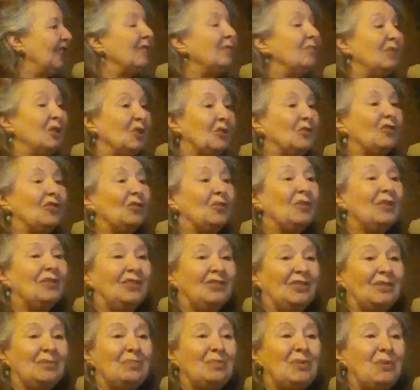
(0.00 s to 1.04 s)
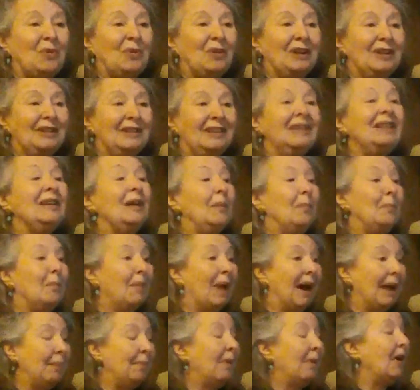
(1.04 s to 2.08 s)
of mutual support,
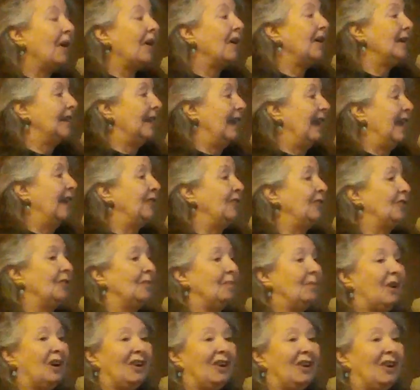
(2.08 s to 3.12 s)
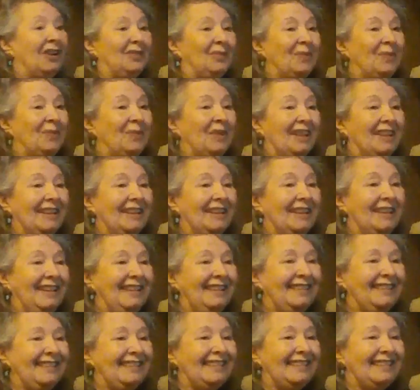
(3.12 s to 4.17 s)
my part and your part as well,
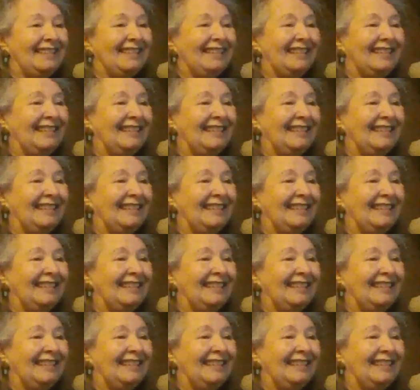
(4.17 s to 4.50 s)
yes?